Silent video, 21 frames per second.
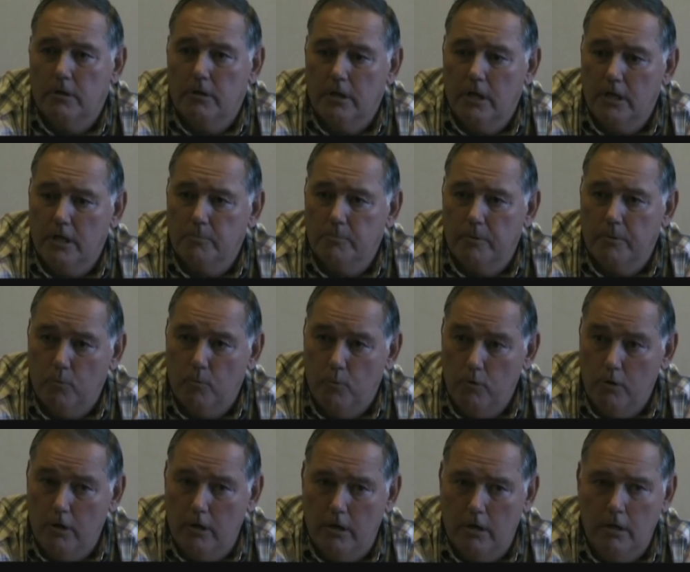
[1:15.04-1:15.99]
Detachment
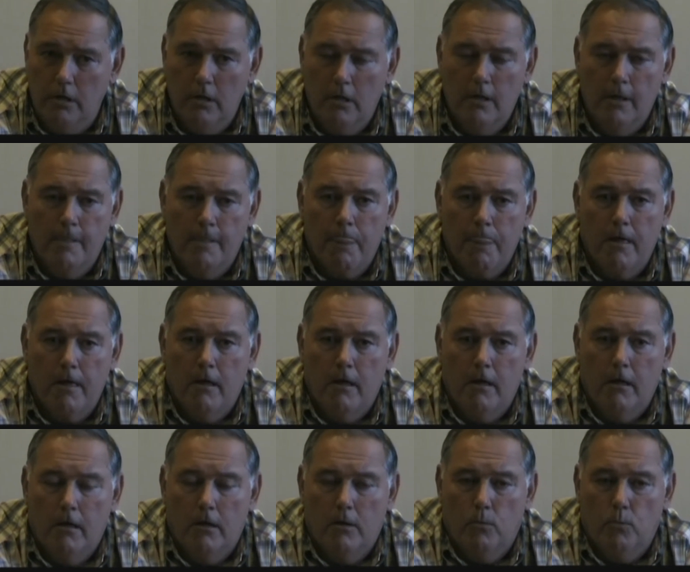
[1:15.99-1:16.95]
1
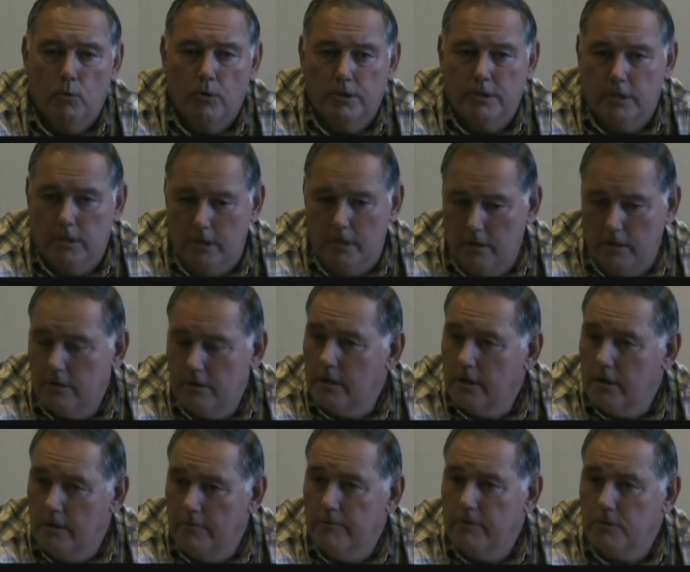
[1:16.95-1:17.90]
was there to
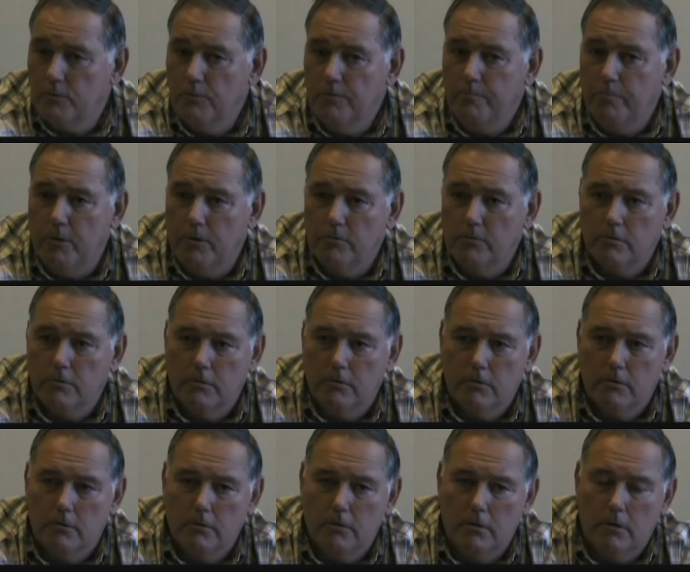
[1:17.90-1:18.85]
cover the Swift Boats.
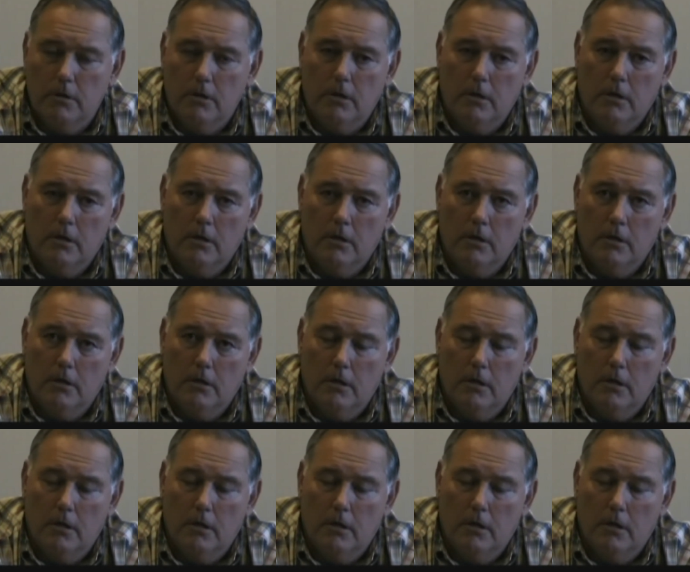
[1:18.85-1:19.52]
And